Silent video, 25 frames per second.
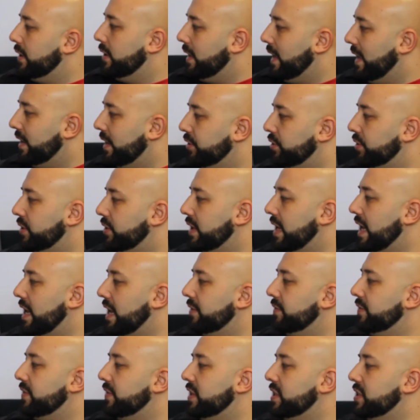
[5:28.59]
And you can
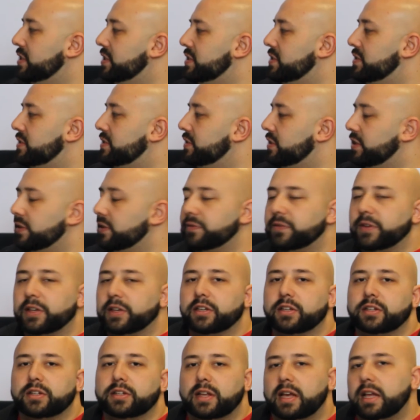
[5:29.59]
have these
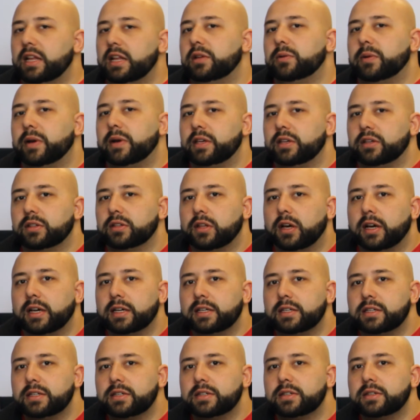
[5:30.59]
configured any way you like.